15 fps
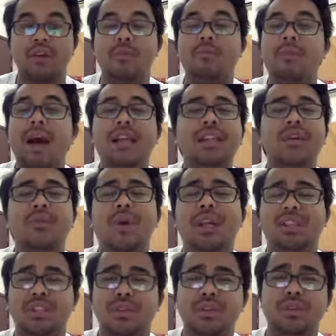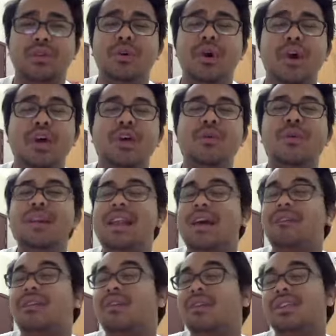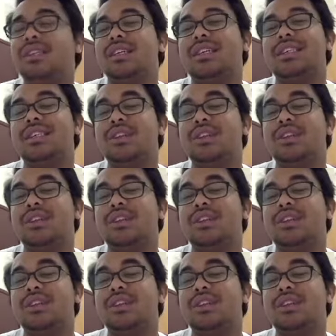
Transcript: No matter what you do, you will never reach a